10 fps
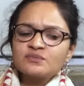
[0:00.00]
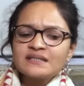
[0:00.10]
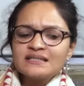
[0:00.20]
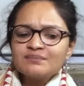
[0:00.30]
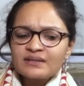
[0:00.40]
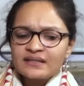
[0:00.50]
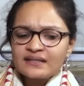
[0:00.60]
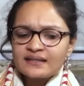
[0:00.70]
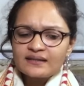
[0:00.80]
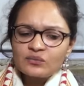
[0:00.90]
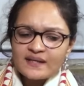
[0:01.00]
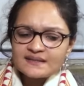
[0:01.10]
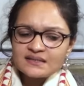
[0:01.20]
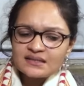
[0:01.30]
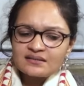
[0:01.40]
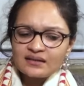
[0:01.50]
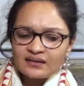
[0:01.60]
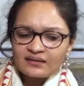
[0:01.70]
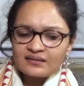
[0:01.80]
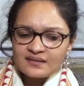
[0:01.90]
to be deeply invested
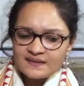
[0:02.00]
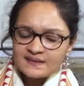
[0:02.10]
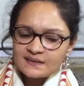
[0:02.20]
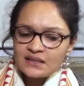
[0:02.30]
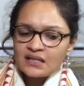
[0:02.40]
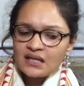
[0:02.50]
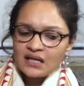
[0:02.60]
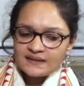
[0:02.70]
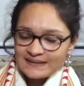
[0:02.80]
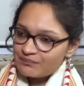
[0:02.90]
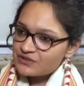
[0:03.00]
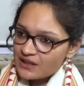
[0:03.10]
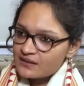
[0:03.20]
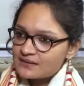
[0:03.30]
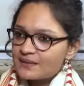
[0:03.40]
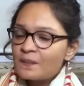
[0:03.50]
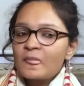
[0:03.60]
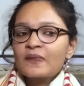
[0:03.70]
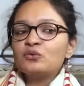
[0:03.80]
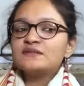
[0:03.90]
in this subject
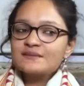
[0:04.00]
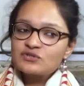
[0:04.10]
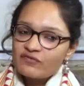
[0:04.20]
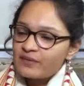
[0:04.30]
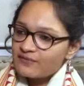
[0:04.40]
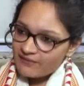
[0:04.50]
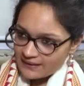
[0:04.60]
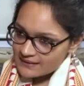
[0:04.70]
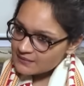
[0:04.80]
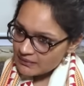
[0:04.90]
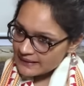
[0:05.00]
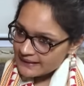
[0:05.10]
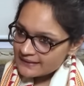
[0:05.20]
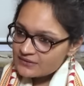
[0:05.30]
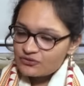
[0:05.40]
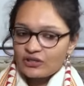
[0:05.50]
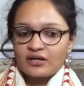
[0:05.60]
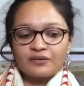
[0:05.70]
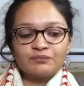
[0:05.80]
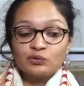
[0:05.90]
who seems to have been affected by it.
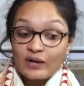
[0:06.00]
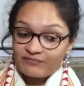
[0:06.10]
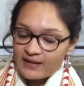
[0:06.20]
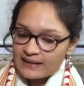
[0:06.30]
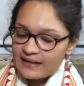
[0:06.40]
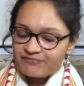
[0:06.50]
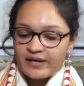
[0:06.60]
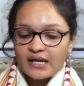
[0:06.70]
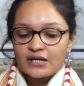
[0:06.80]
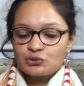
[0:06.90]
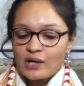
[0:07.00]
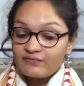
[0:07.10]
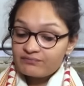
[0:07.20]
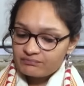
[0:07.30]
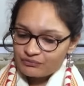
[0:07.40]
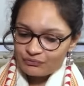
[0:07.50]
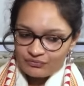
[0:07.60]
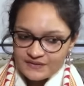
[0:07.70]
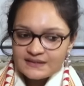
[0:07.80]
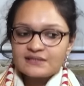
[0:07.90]
Uh, you have filed an FIR, you have you know
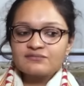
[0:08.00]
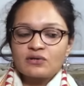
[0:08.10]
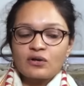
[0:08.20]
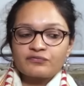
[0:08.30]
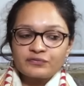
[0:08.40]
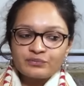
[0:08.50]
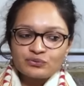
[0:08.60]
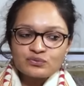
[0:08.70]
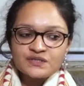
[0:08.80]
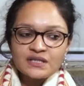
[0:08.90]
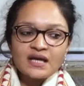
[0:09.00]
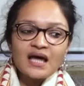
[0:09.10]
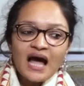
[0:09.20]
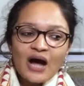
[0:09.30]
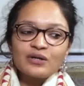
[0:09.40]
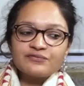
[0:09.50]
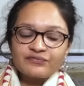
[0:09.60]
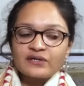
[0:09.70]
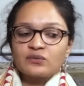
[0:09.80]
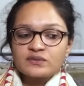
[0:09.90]
received a lot of abuse. How
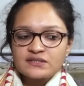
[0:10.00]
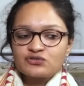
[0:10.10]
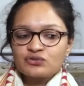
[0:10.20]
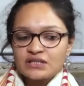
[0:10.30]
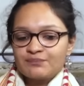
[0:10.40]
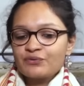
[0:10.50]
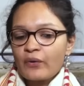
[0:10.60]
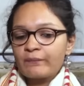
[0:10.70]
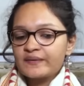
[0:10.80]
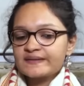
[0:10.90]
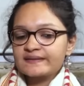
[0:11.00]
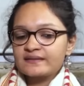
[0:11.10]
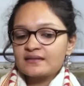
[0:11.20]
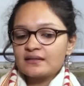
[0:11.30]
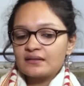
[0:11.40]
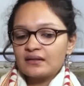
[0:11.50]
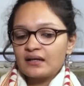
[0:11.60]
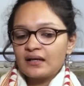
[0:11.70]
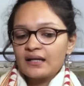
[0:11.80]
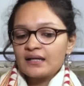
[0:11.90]
difficult was it to keep your personal
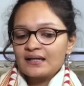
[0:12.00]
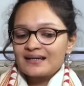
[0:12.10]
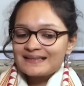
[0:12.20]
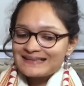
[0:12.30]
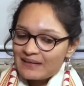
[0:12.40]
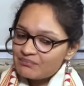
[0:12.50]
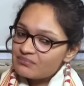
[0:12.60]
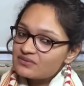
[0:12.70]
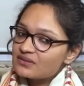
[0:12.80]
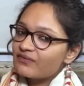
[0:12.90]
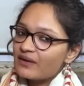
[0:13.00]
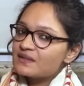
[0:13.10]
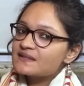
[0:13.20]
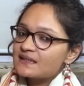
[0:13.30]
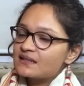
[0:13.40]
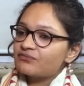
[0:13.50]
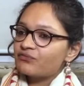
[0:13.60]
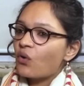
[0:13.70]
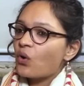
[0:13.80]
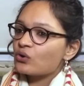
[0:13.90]
contempt, if I may say,
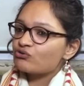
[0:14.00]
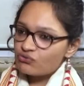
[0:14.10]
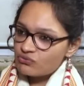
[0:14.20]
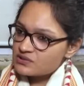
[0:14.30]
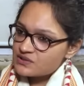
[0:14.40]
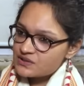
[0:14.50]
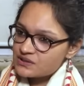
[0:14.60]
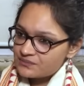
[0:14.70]
for trolls?